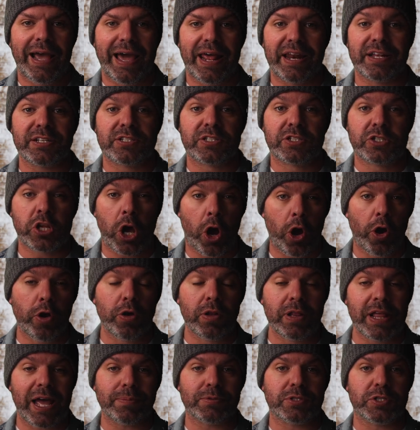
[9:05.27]
And it's
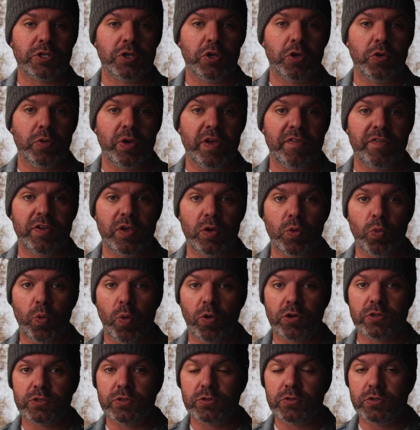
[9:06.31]
totally up to you if you
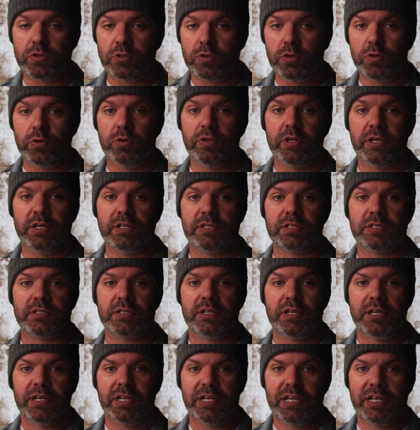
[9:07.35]
want to do this,